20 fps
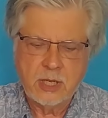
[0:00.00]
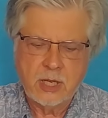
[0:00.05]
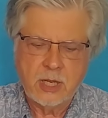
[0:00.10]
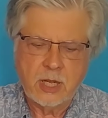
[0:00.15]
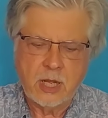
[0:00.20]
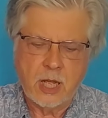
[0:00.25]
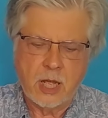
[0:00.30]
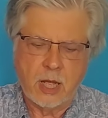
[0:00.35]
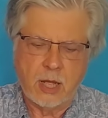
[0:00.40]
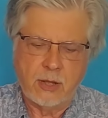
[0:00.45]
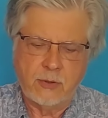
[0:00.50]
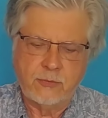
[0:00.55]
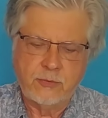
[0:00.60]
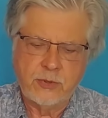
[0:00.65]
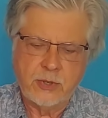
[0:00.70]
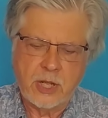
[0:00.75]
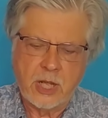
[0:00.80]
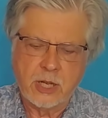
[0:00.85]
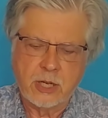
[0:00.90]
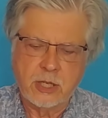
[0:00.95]
of
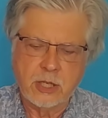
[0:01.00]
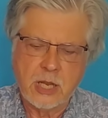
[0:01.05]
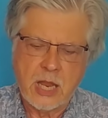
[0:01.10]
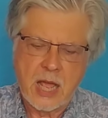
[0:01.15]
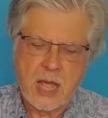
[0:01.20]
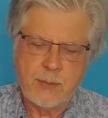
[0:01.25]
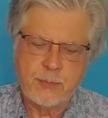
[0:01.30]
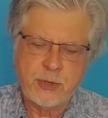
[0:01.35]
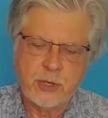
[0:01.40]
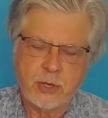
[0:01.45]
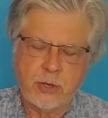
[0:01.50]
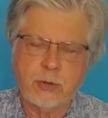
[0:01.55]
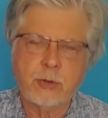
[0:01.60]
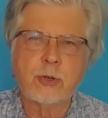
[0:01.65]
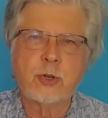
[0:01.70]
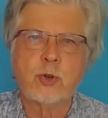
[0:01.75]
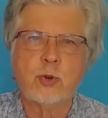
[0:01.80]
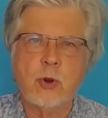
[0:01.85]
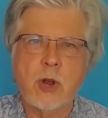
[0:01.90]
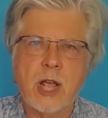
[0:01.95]
a globular
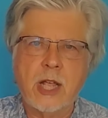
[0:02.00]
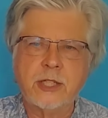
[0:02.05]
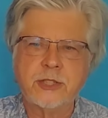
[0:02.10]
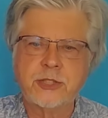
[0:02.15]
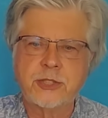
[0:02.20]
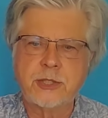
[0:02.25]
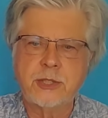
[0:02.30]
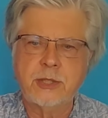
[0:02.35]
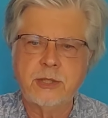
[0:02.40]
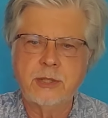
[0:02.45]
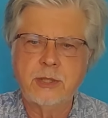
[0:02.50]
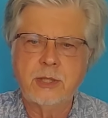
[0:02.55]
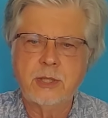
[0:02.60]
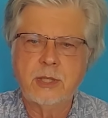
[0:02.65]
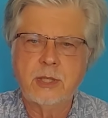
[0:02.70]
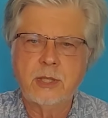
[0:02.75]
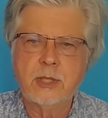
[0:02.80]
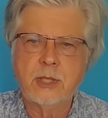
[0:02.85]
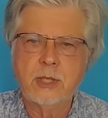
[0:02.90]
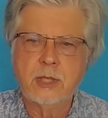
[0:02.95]
crust
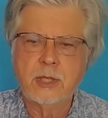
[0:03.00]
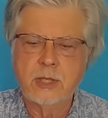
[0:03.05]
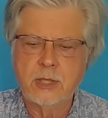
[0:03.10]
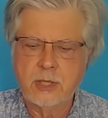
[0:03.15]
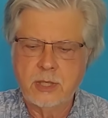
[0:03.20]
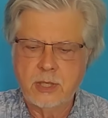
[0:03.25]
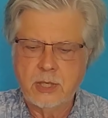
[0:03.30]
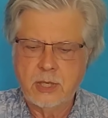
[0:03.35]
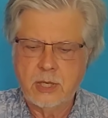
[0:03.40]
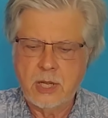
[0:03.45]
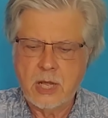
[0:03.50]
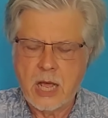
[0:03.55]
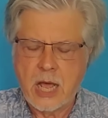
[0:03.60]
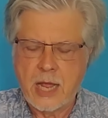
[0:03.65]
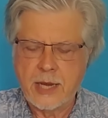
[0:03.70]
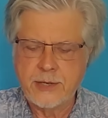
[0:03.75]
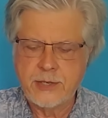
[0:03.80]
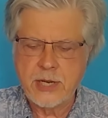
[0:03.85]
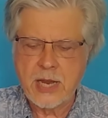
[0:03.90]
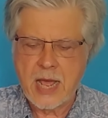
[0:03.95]

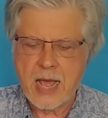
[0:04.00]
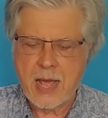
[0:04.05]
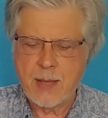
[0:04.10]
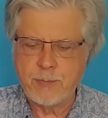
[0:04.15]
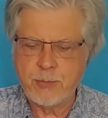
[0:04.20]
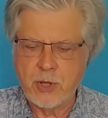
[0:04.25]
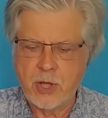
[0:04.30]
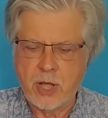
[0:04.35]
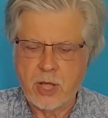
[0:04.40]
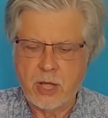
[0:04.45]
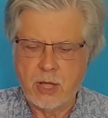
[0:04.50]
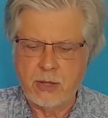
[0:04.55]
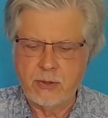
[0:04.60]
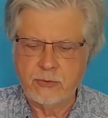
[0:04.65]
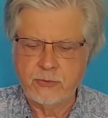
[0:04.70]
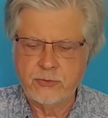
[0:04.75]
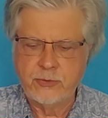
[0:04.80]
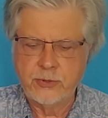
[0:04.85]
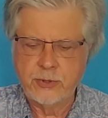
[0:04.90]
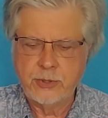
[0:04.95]
on top
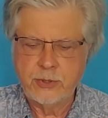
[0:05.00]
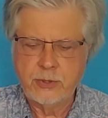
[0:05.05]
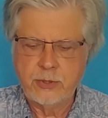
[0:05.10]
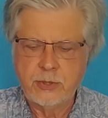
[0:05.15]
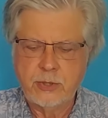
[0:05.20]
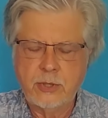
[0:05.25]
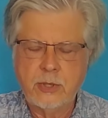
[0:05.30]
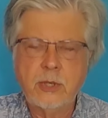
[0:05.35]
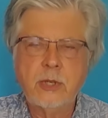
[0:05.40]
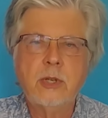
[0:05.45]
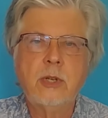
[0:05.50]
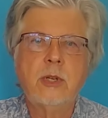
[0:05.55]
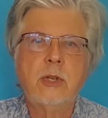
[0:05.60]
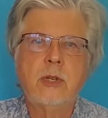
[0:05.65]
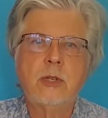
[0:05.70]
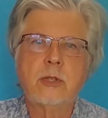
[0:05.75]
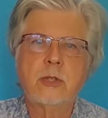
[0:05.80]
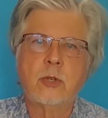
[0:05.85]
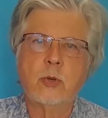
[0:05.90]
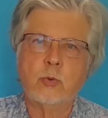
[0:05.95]
of
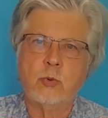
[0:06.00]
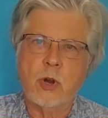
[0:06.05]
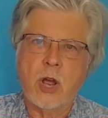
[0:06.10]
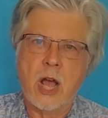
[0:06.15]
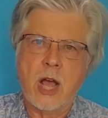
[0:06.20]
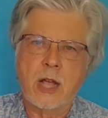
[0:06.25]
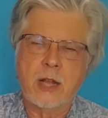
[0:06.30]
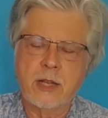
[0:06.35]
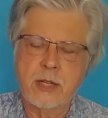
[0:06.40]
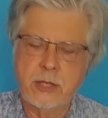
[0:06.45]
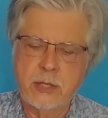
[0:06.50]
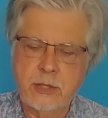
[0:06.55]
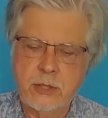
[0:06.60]
the rock